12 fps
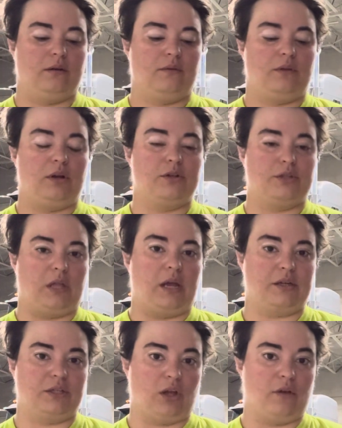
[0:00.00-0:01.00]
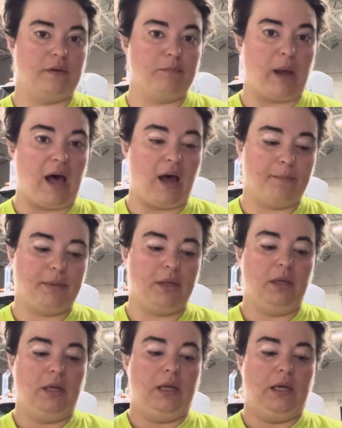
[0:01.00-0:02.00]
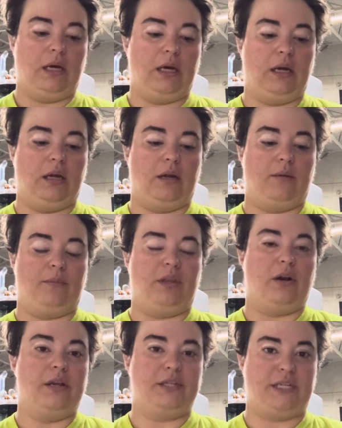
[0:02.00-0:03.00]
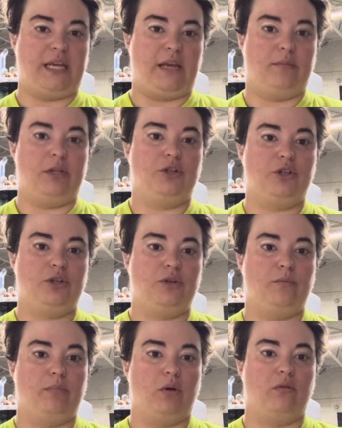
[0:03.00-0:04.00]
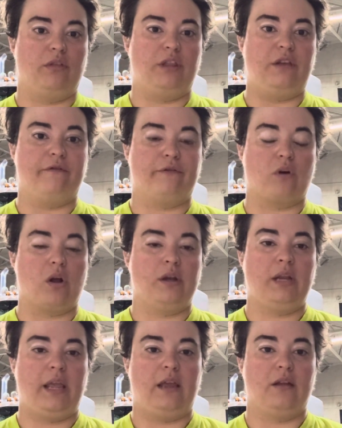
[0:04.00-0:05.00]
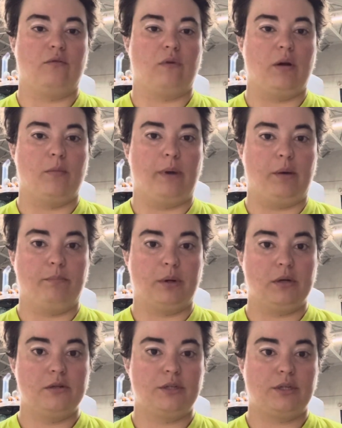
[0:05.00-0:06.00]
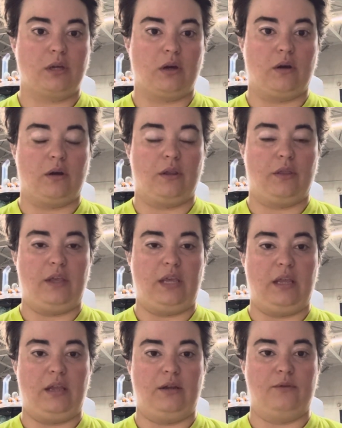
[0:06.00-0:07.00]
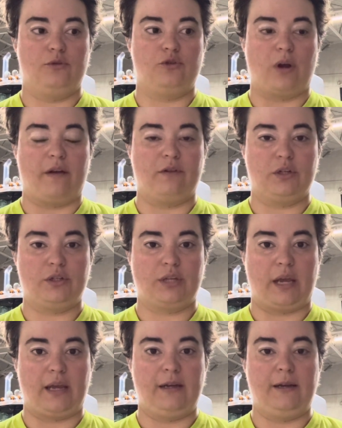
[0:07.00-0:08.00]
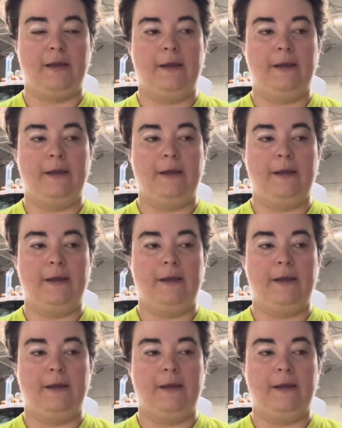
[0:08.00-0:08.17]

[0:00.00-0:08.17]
there's a lot of solvent pop. There is damage to both the front and rear bumpers on the driver's side.